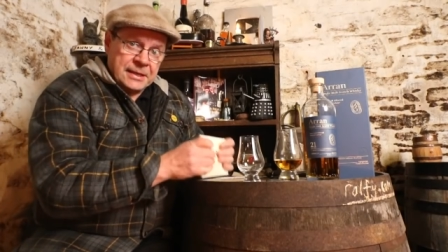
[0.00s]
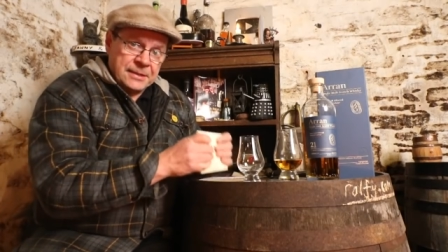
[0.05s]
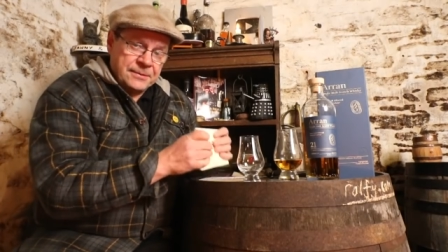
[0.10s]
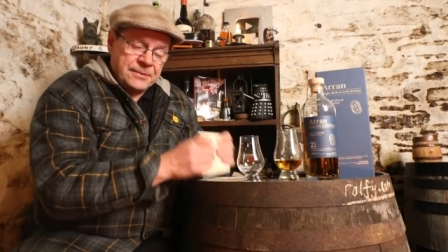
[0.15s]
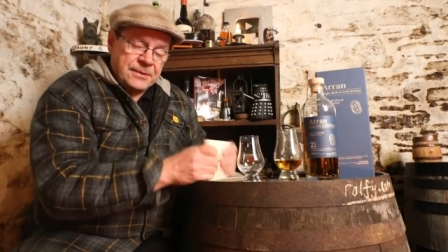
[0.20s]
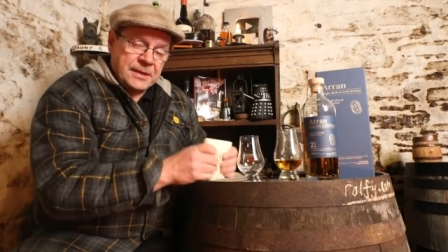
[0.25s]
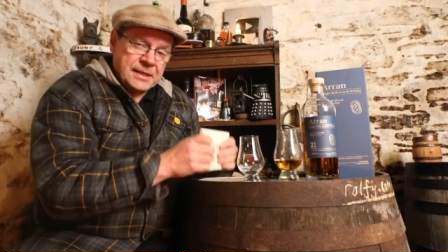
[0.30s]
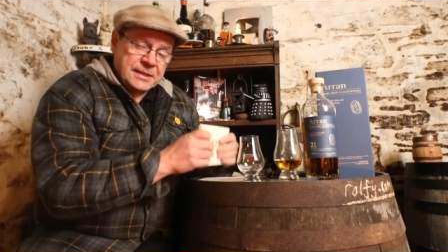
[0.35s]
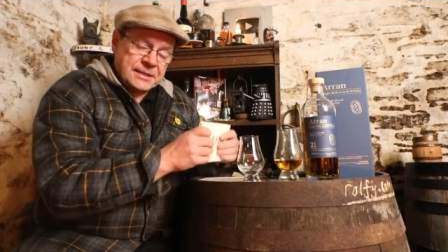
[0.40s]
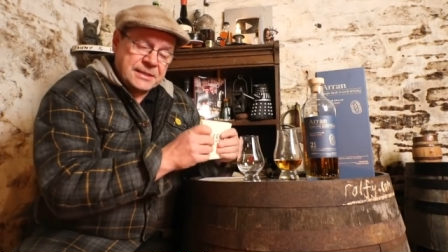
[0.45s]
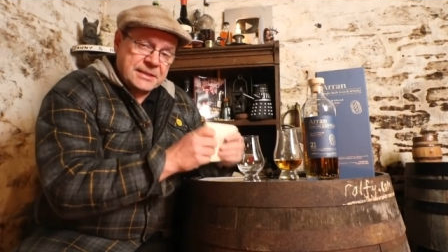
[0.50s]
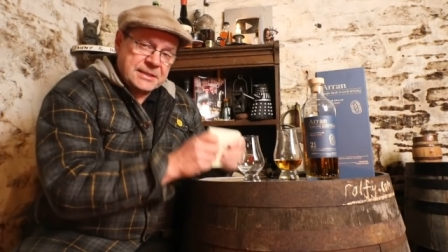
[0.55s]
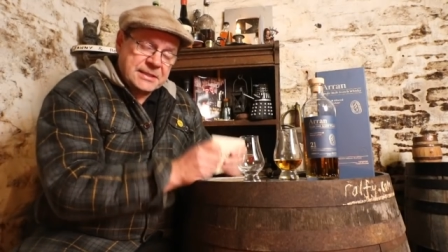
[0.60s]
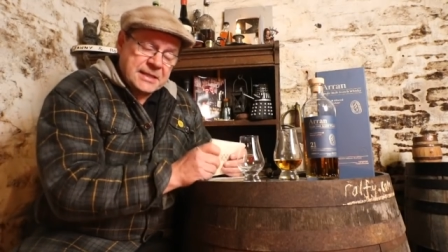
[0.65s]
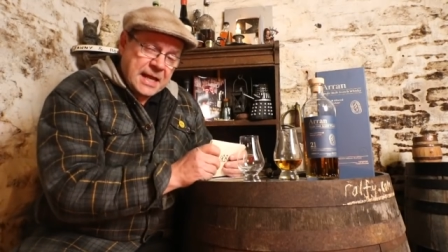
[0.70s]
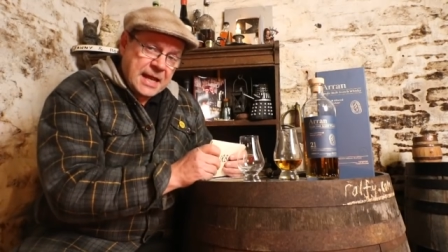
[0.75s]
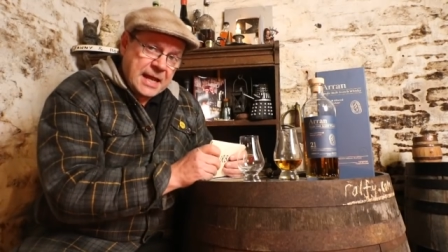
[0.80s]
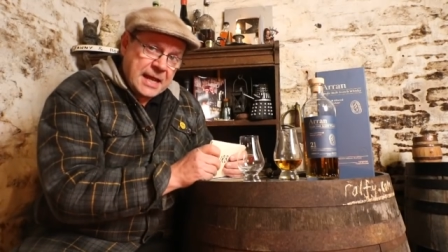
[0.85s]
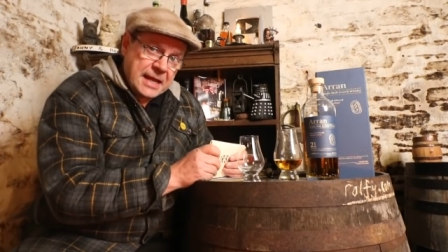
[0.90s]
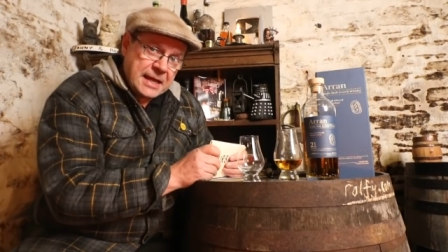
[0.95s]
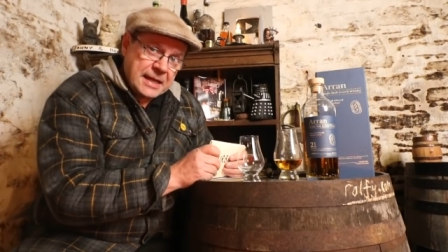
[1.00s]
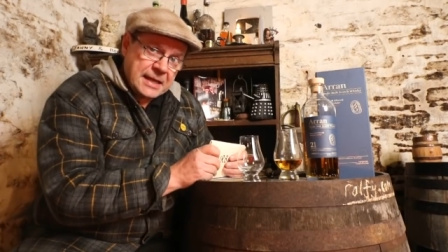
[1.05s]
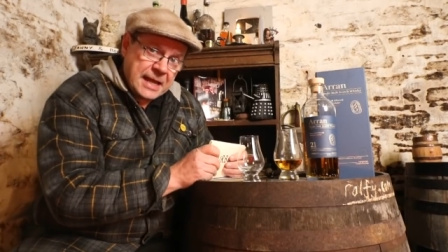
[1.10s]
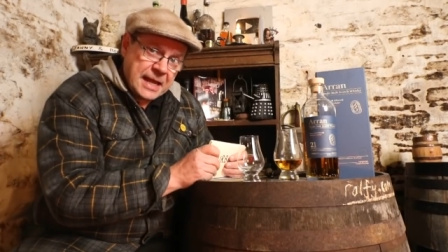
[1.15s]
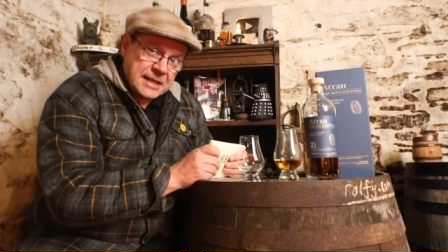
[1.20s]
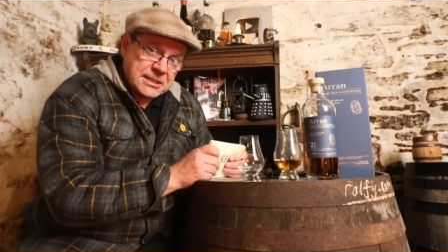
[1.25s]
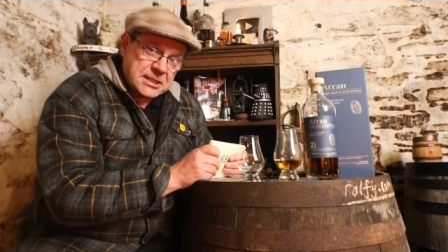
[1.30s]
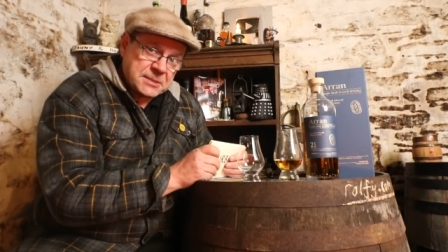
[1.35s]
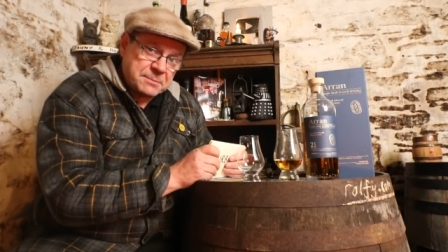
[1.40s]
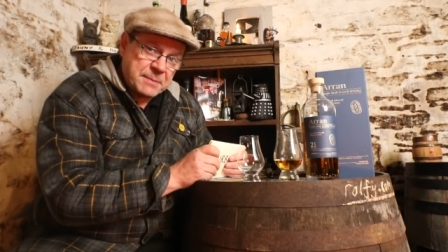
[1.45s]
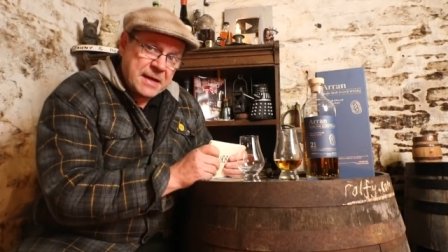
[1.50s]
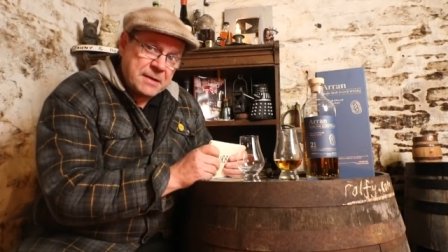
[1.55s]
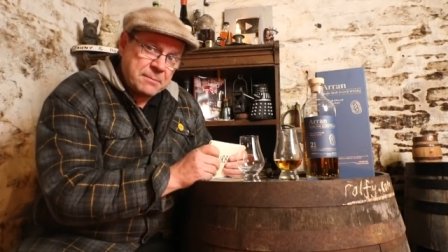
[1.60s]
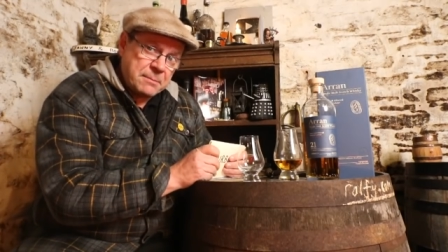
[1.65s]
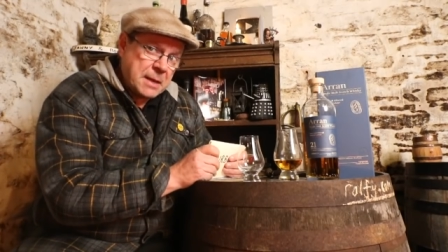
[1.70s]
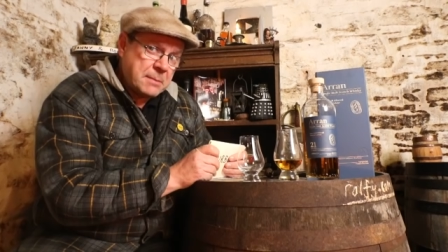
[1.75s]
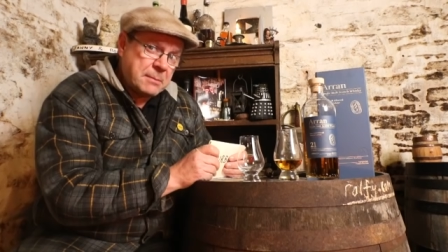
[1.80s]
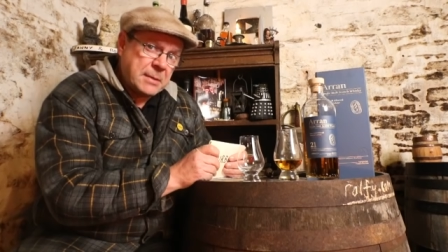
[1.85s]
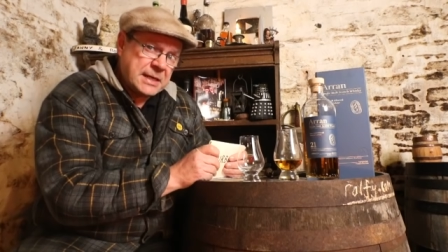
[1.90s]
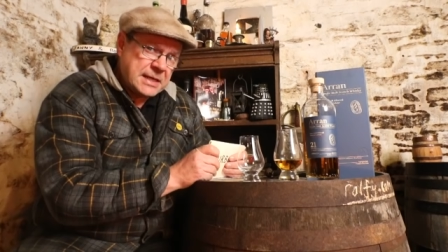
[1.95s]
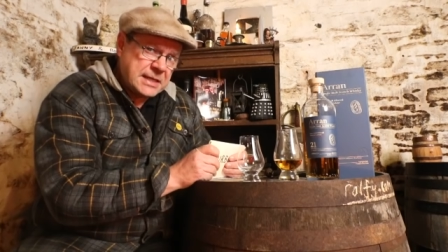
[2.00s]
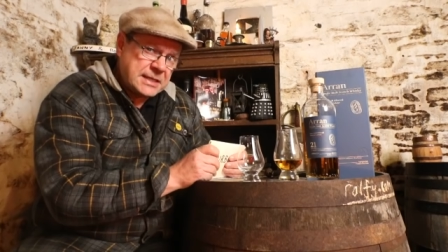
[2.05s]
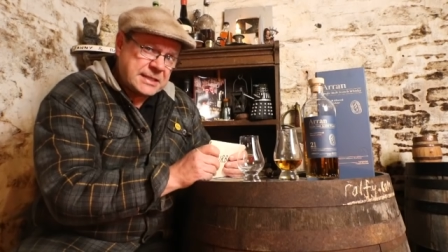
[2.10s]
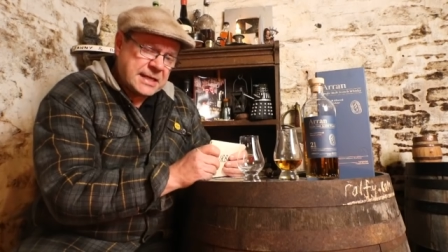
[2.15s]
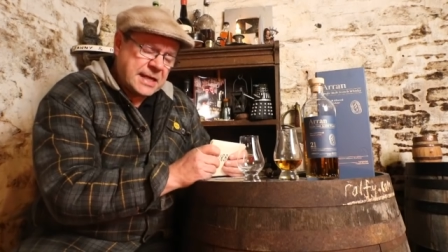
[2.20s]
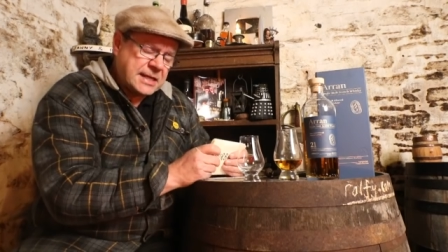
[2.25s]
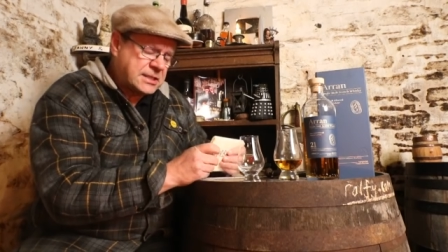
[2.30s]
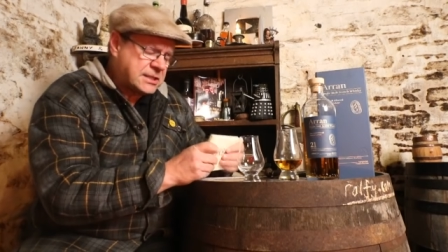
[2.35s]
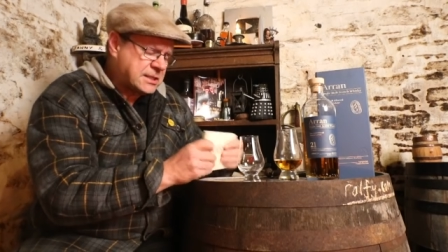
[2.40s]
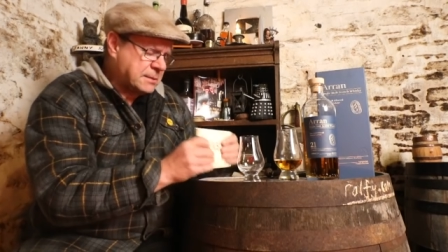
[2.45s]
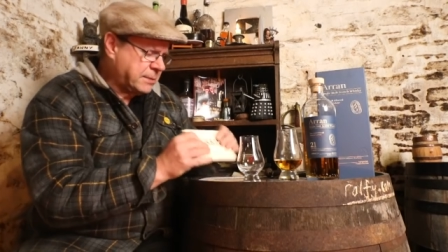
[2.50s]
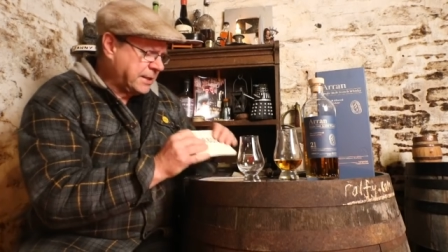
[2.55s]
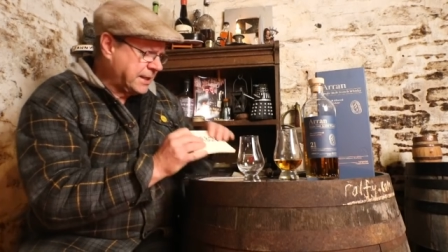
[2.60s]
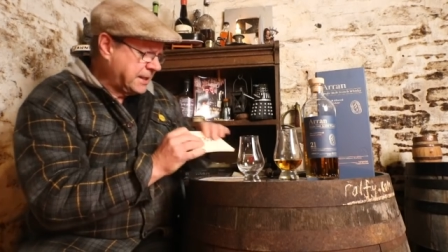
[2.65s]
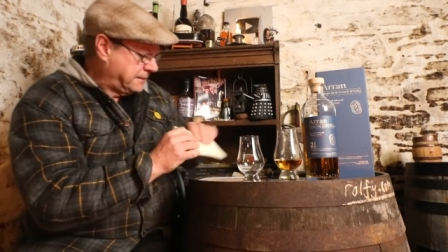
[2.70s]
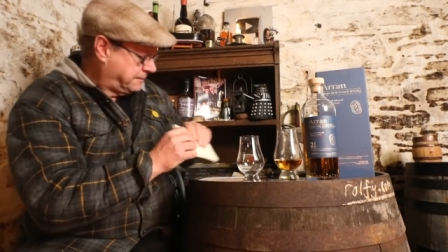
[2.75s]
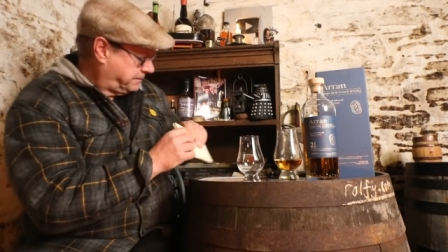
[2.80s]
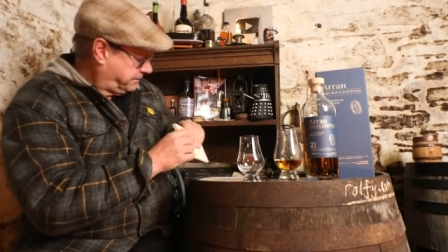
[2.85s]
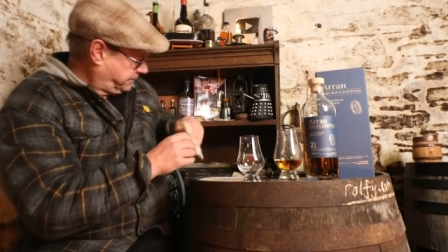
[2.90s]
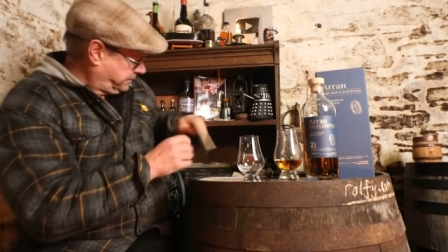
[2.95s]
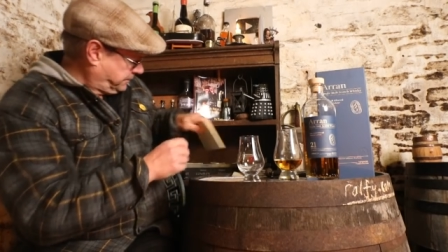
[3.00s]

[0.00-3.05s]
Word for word: that uh, I'd spent my money sensibly.